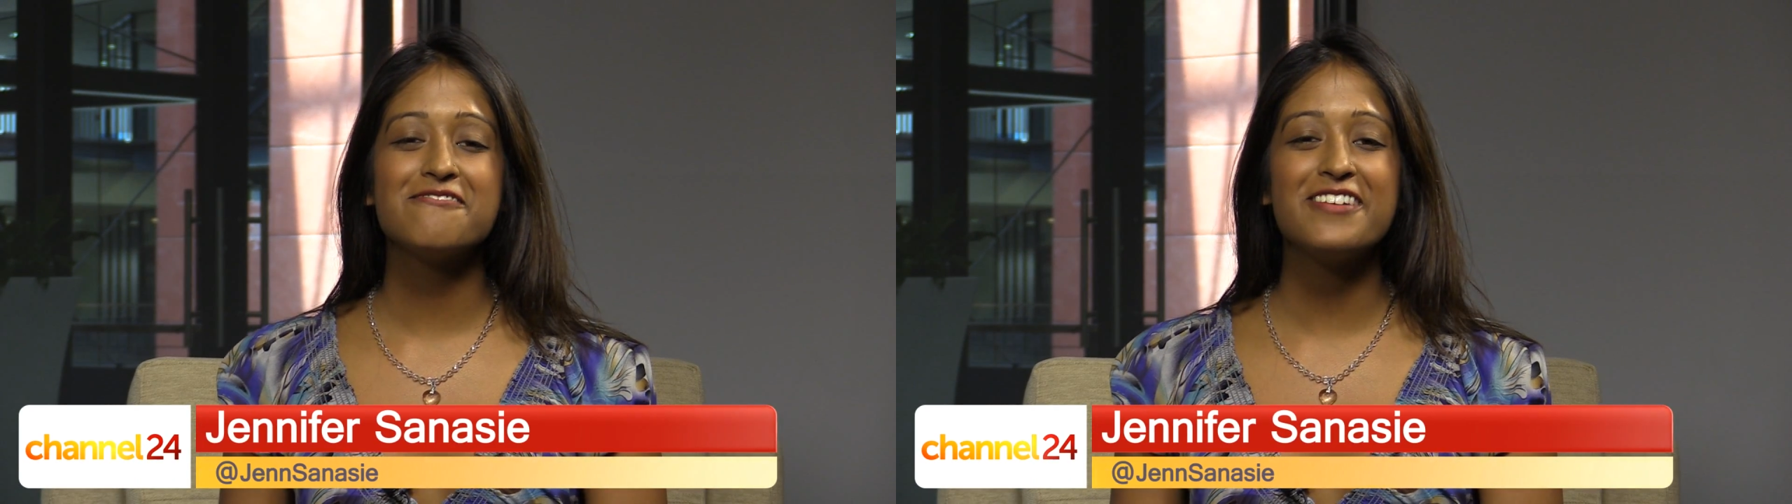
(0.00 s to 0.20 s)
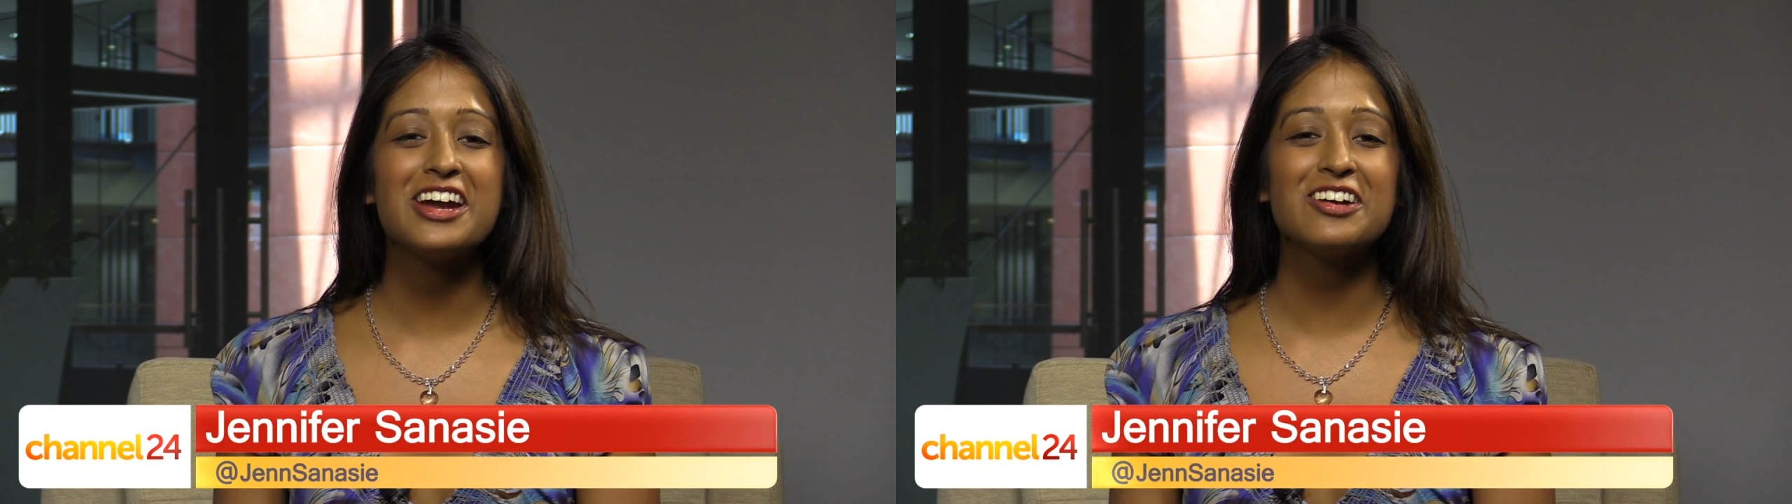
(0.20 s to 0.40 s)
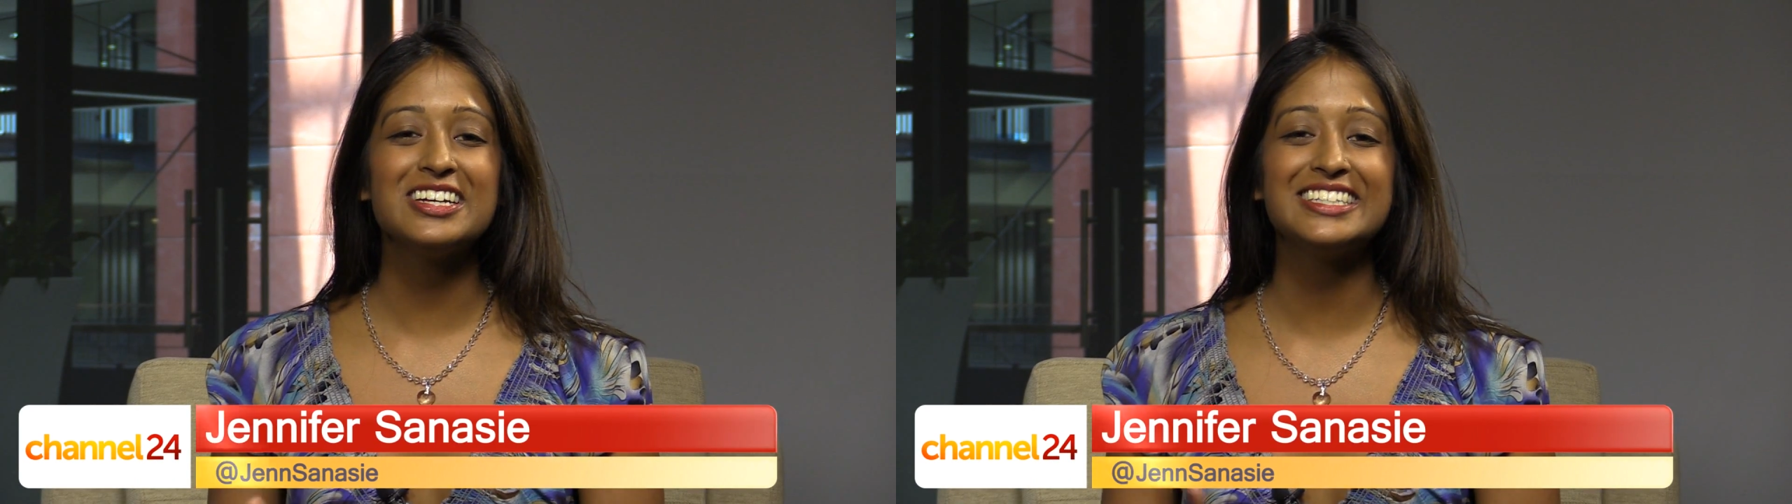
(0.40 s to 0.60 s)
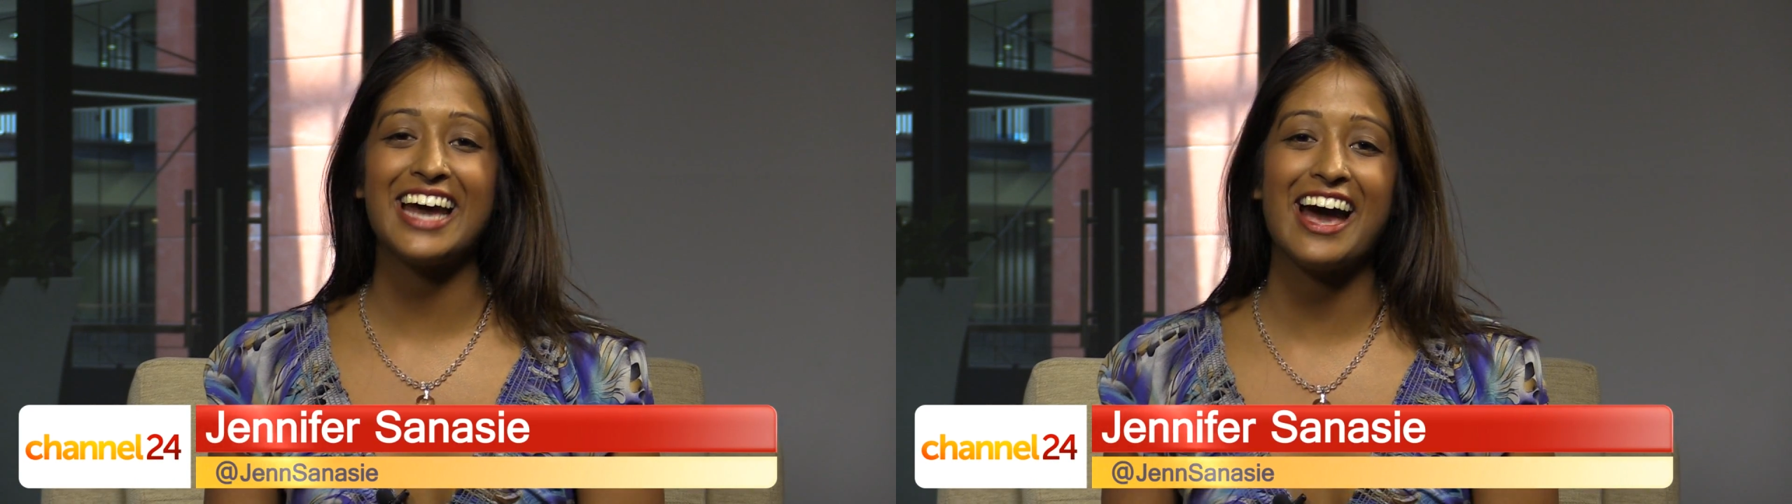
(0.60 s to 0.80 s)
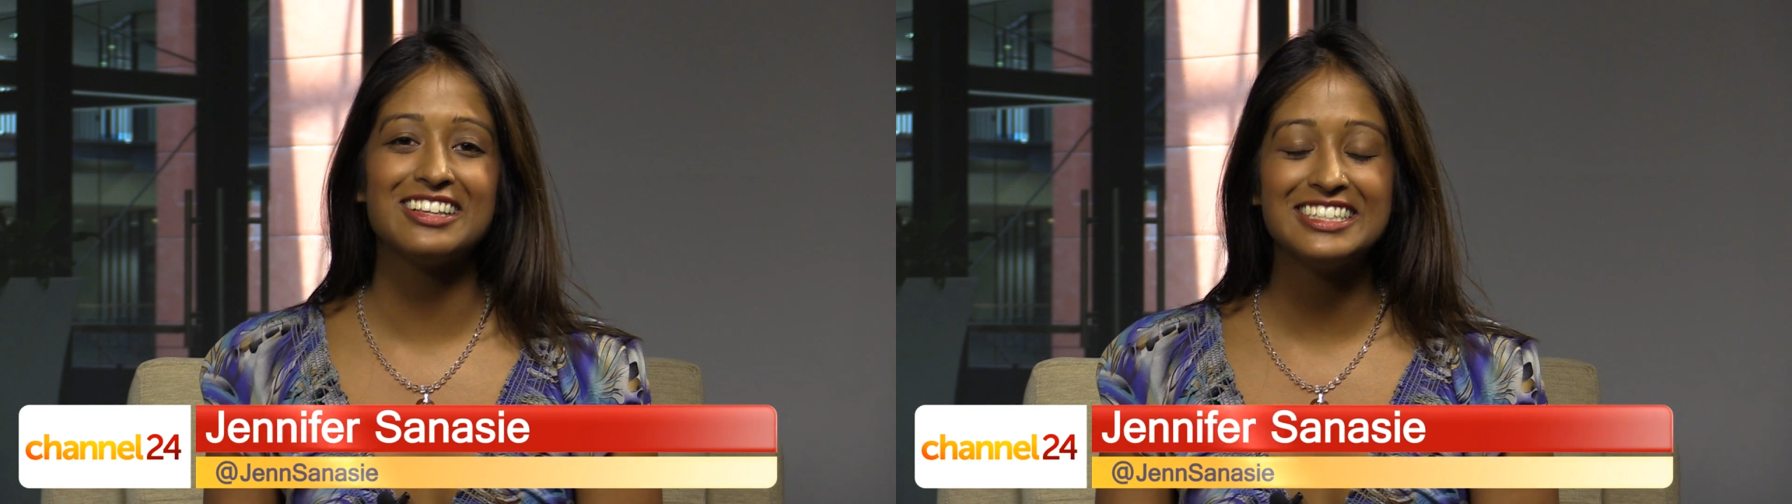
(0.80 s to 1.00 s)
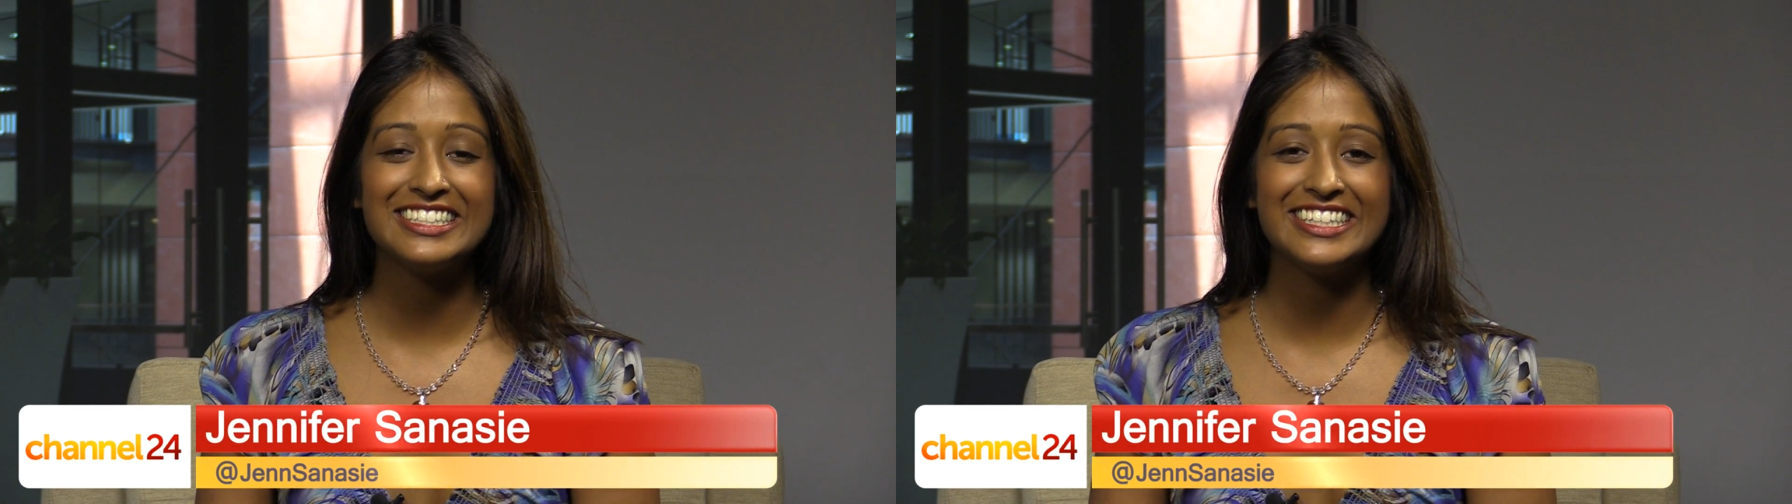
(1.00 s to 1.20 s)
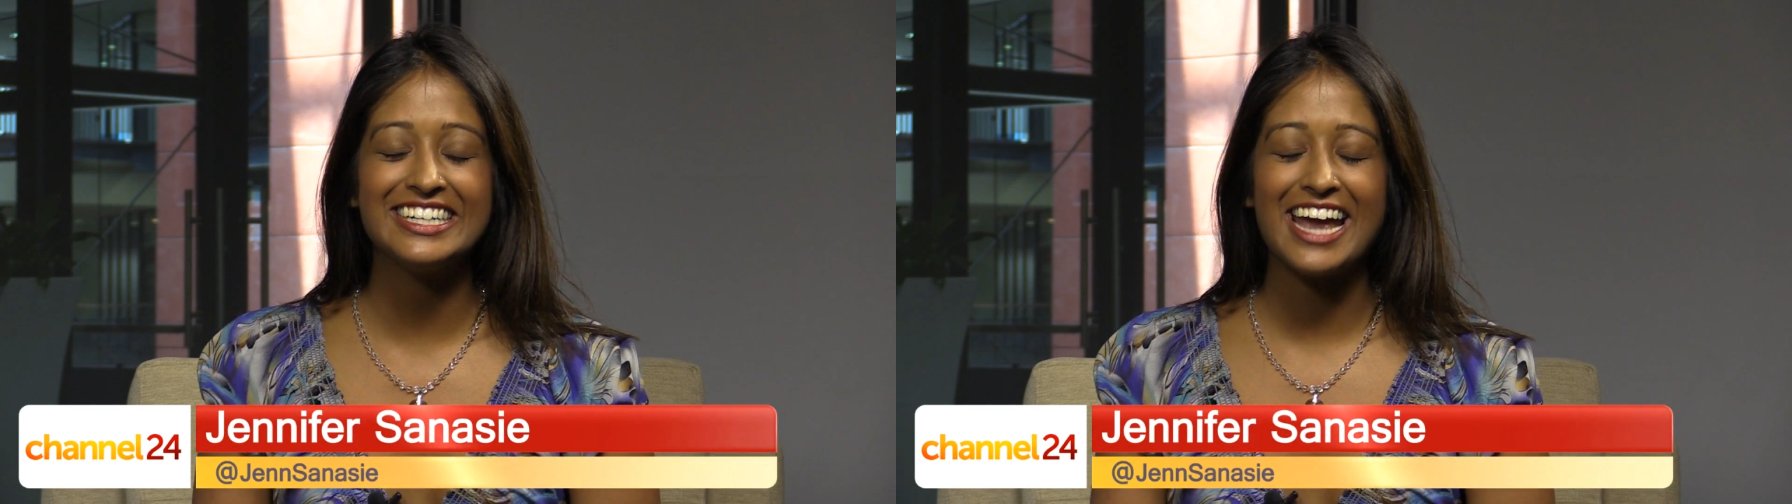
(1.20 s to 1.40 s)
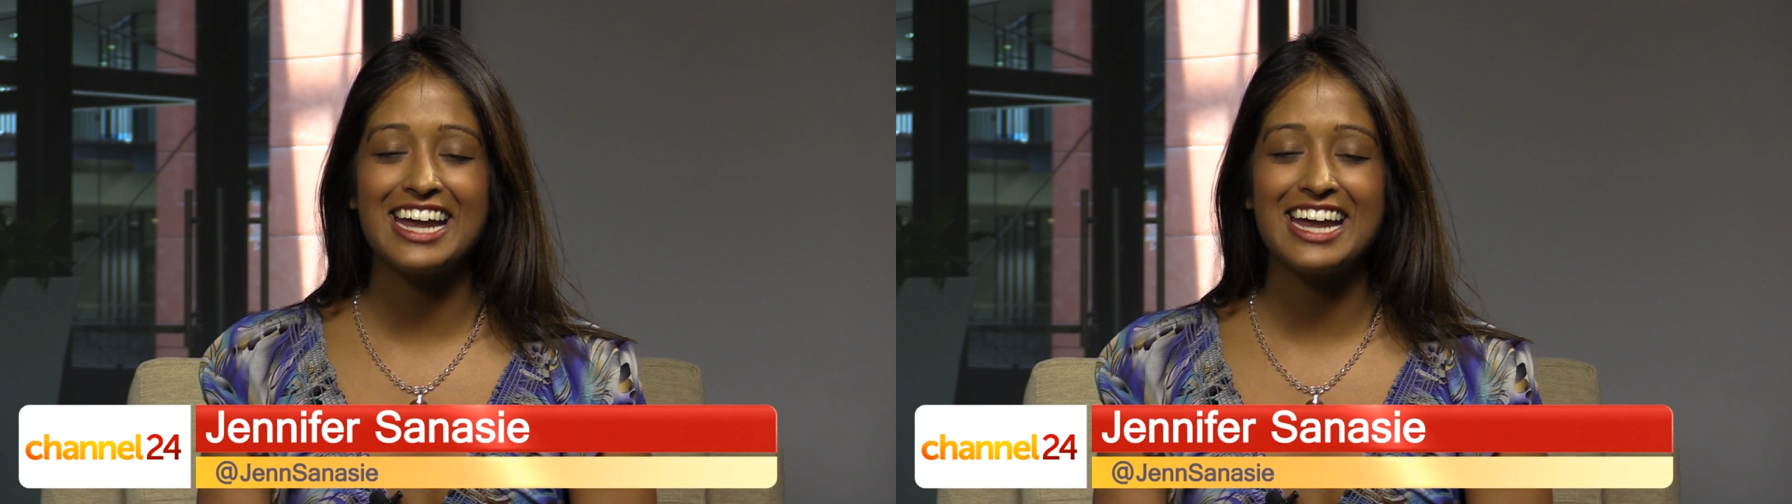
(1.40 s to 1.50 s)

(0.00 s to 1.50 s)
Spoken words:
very talented